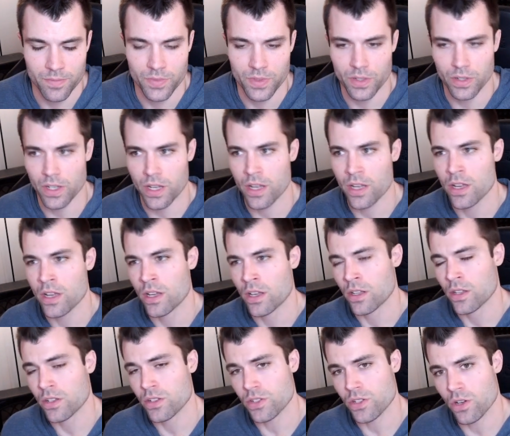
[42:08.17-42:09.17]
Okay,
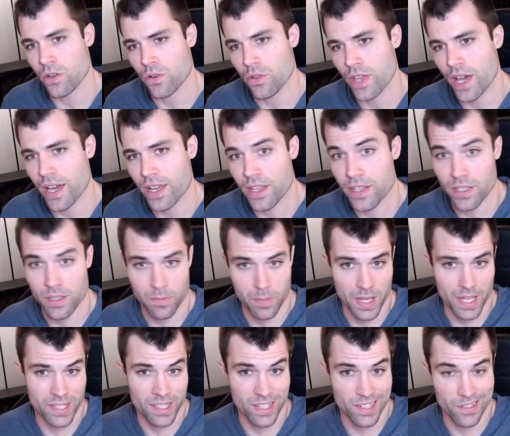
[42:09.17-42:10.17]
so that is a
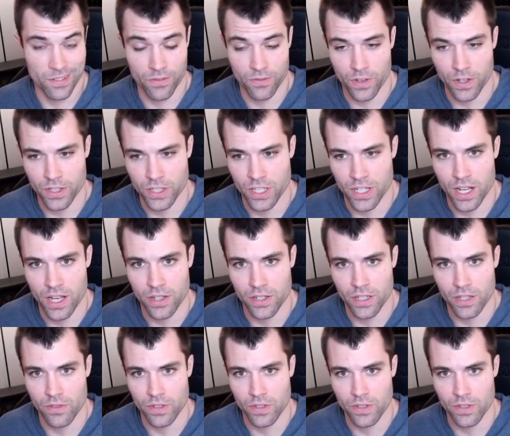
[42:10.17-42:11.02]
basic functionality